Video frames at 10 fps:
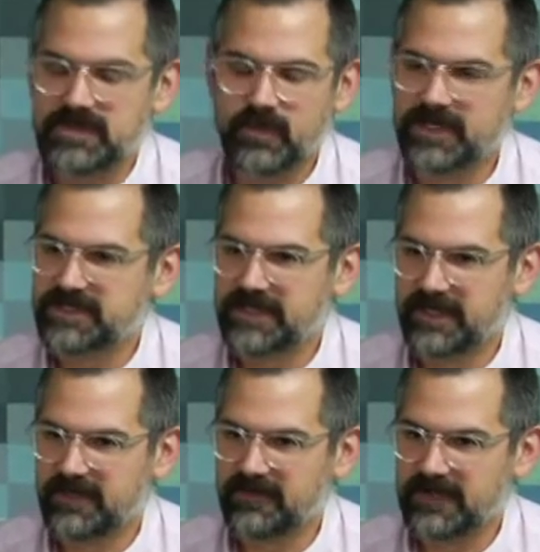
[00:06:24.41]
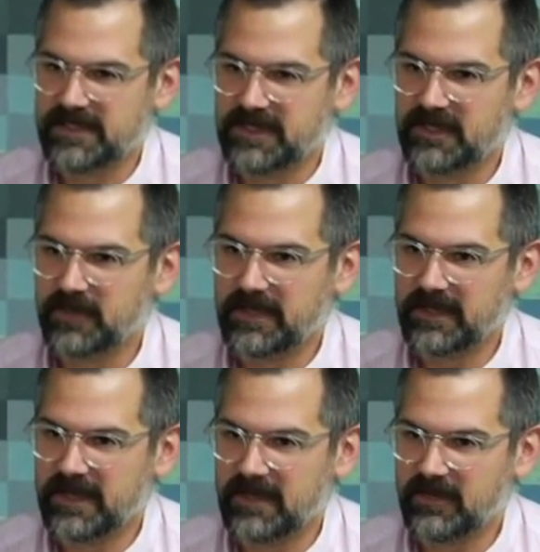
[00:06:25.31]
questioning enough things anyway
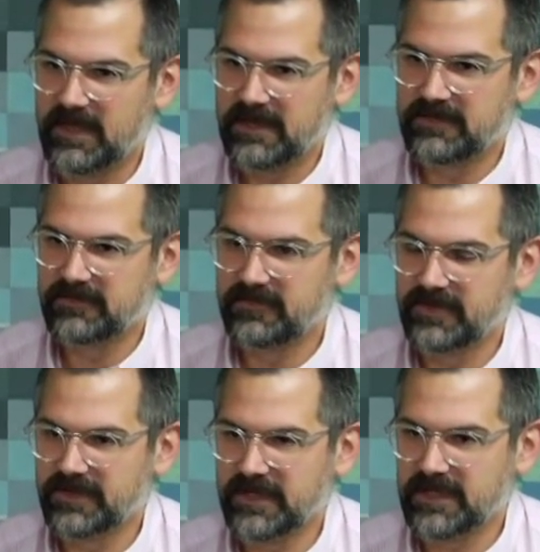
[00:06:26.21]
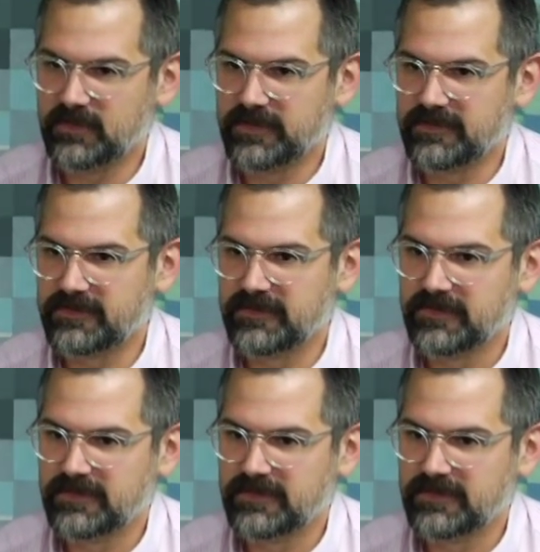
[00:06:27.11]
that I didn't feel like it was.